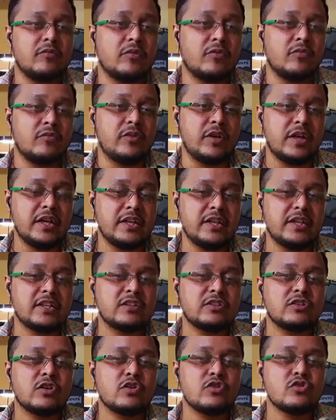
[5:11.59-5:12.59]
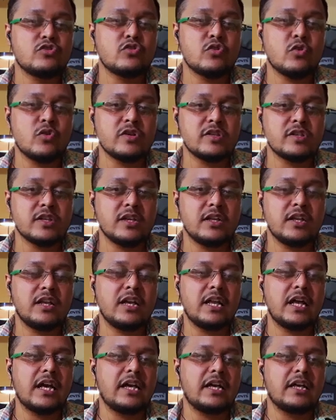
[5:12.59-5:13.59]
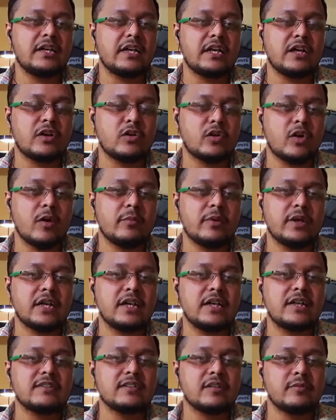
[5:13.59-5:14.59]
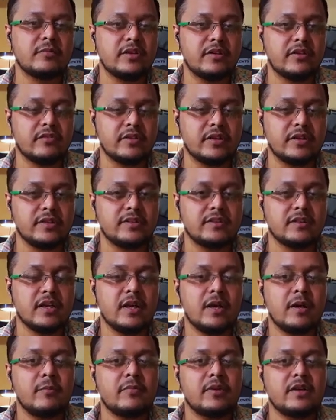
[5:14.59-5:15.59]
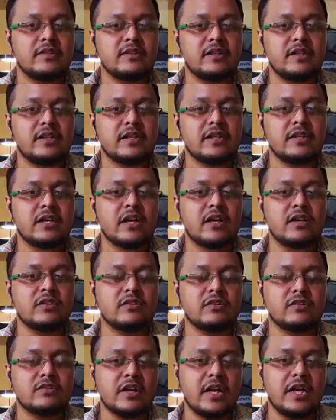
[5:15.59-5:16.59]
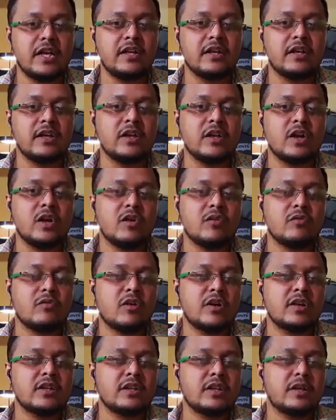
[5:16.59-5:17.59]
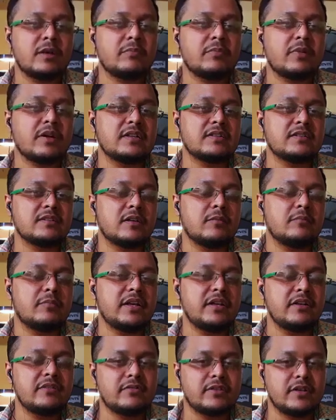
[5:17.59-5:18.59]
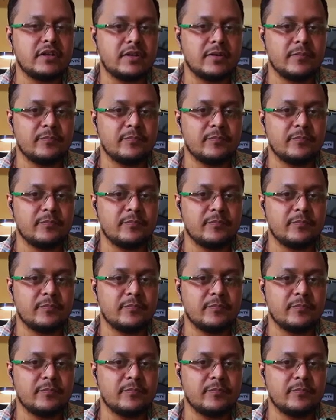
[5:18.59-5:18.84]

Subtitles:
various social and economic asymmetries present in our society for their personal benefit.